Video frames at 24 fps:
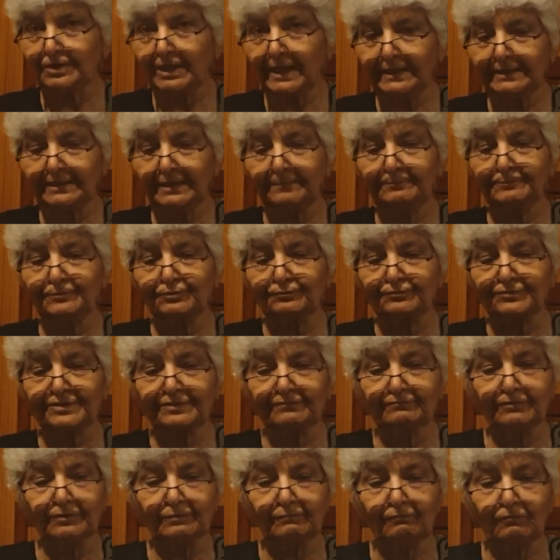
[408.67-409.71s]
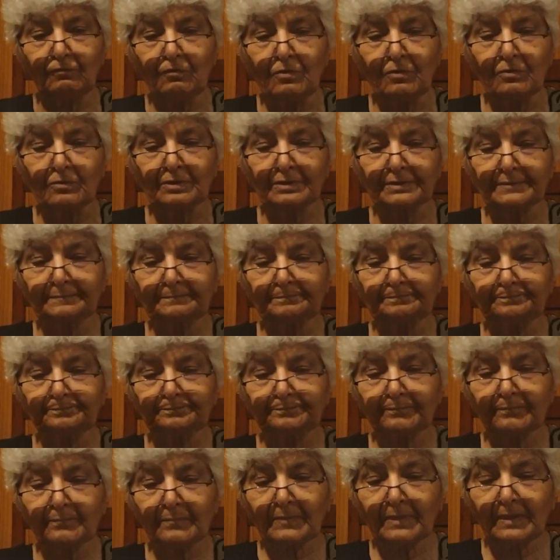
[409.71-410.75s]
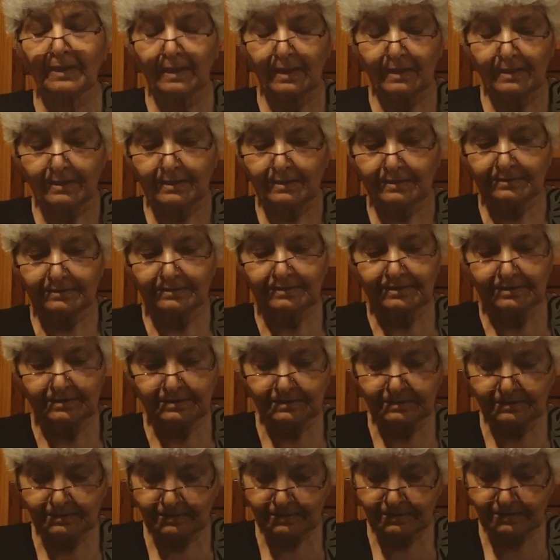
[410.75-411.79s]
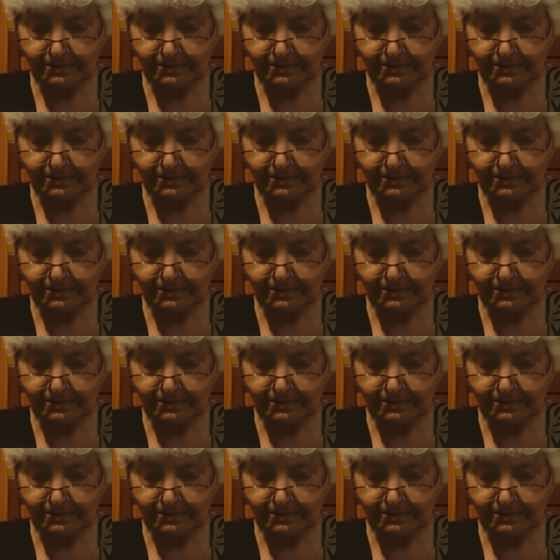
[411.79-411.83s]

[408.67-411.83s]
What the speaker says: and up to Civil War, the